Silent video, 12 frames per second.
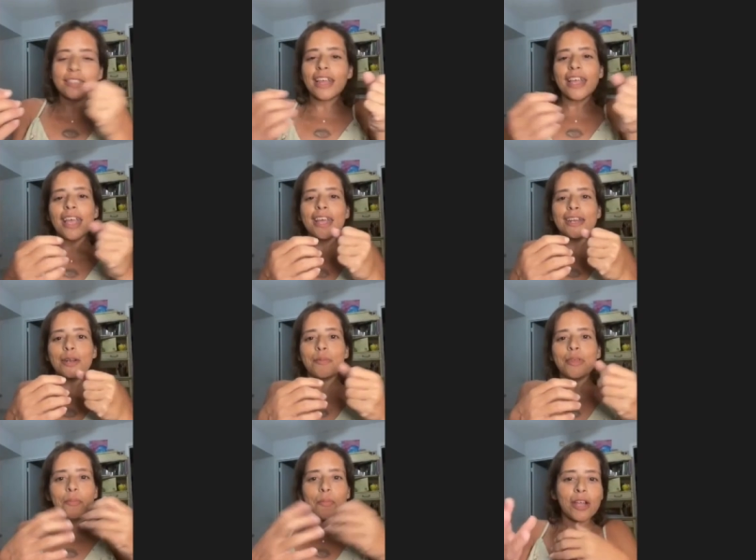because they handed
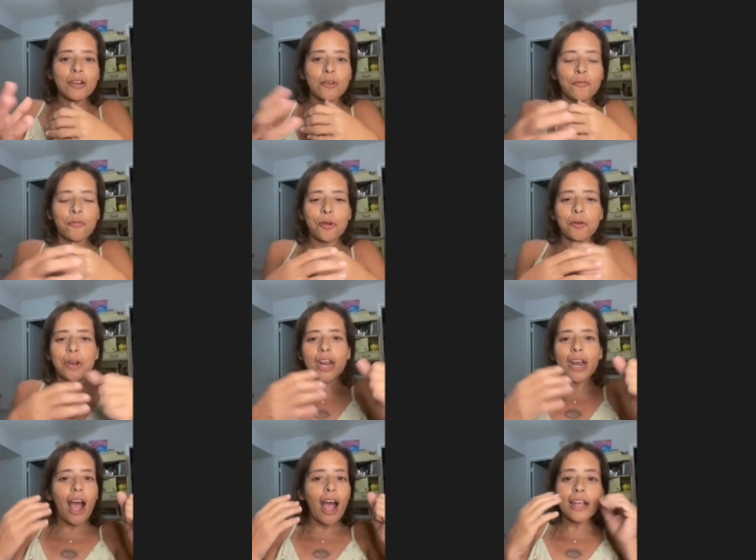me the microphone,
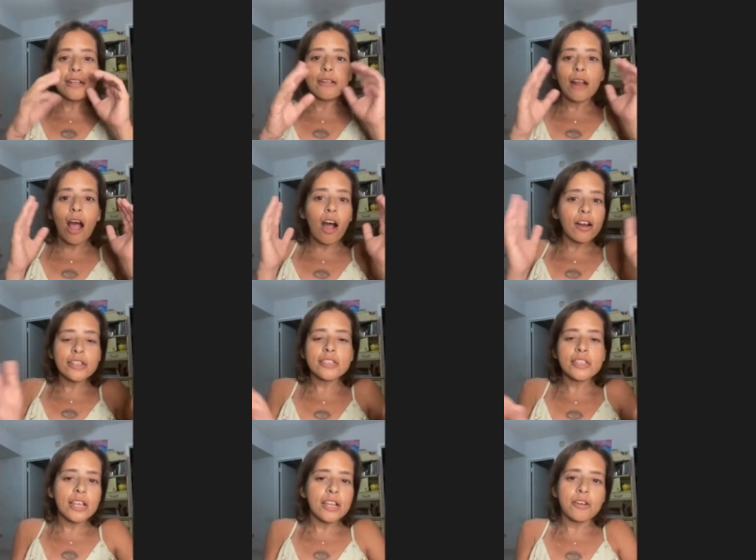and I
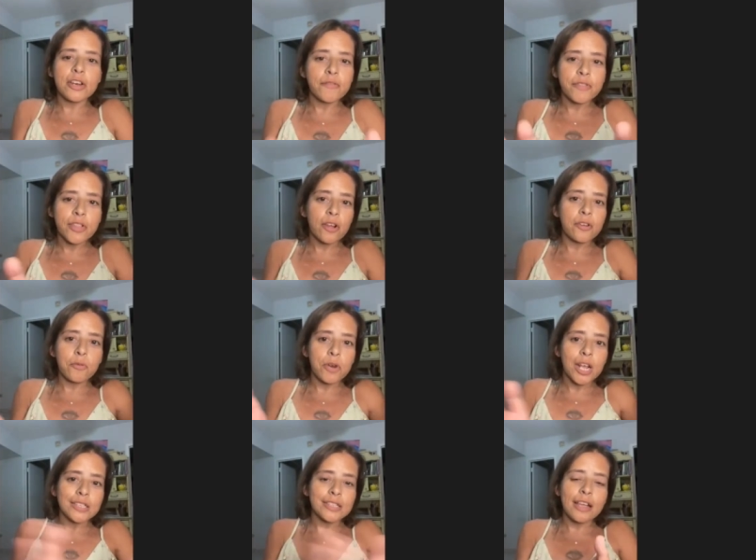honestly couldn't even tell you
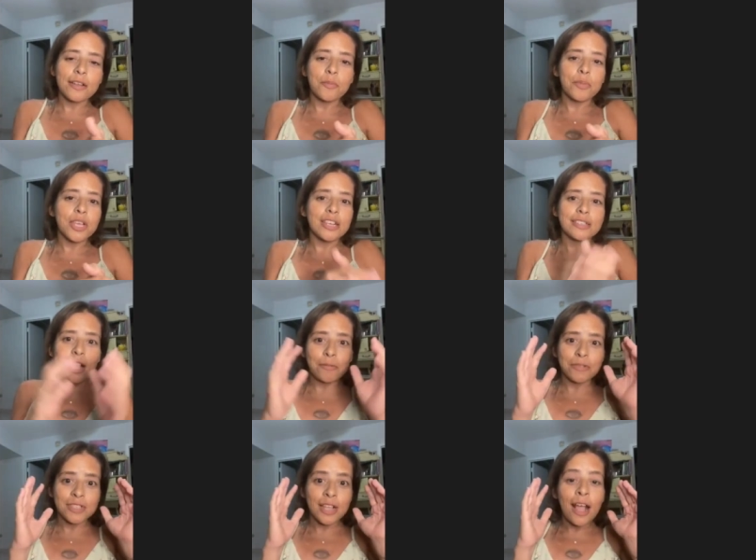what I said because I
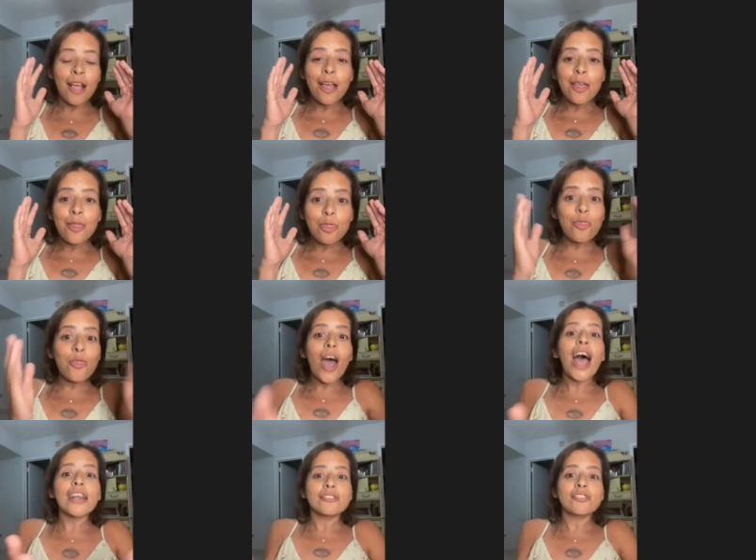was
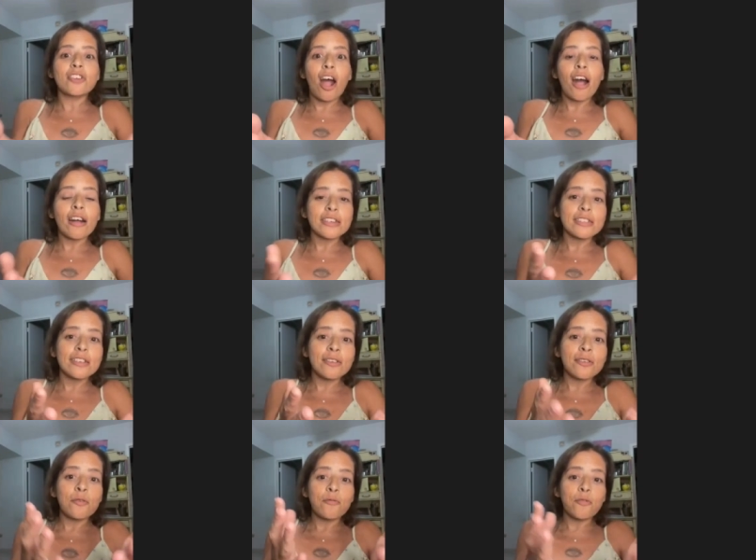that shocked
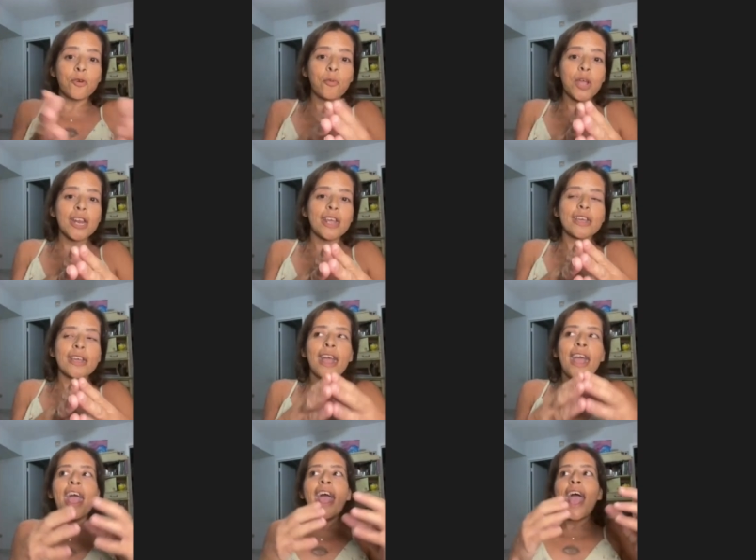for
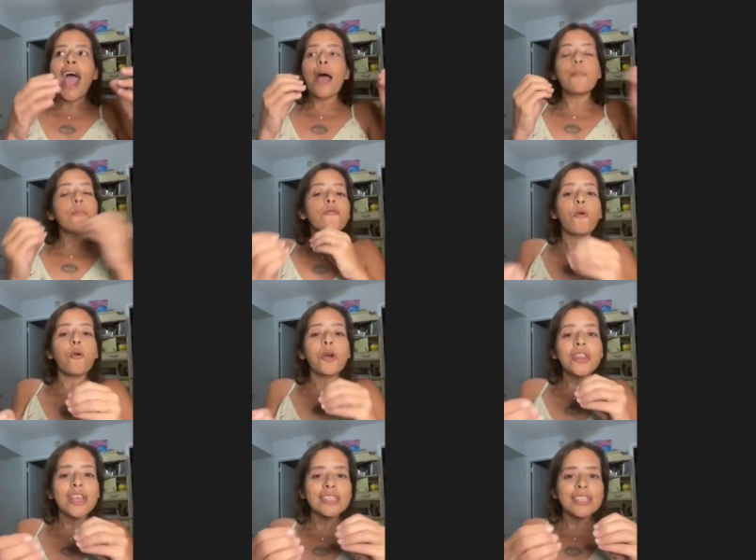winning. And
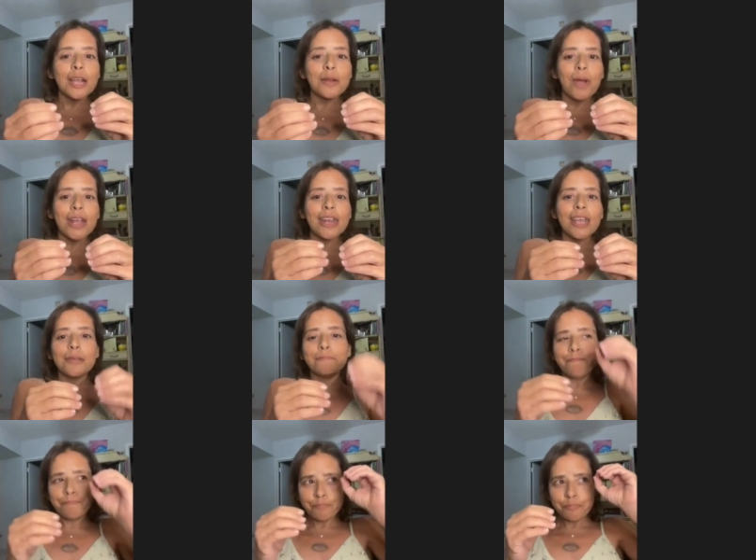before they said my
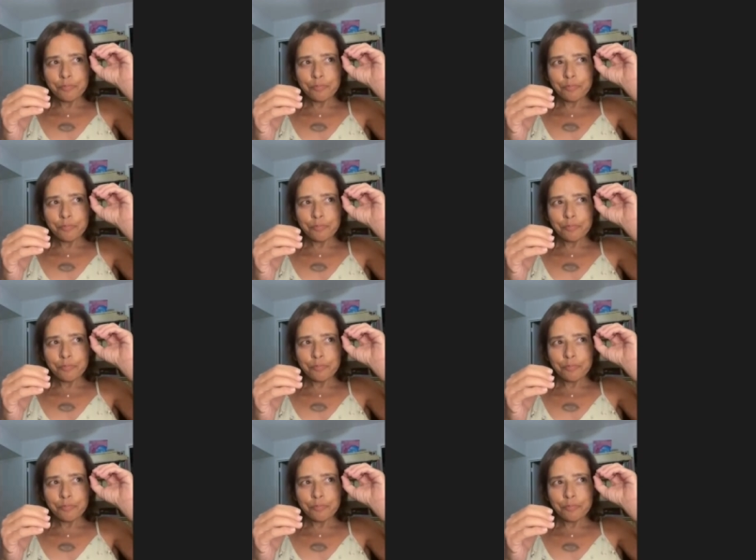name,